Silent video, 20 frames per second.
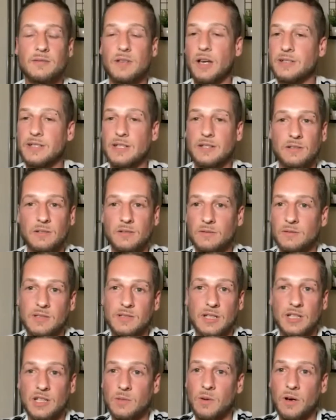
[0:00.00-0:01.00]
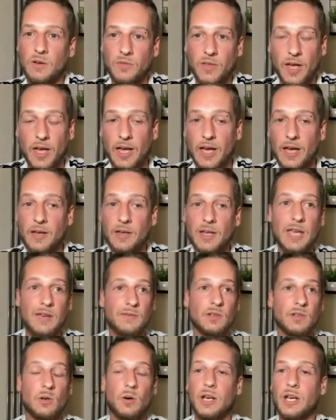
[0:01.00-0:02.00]
I didn't didn't come out there,
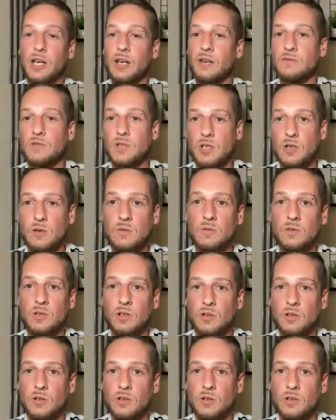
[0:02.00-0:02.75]
even though I kind of knew,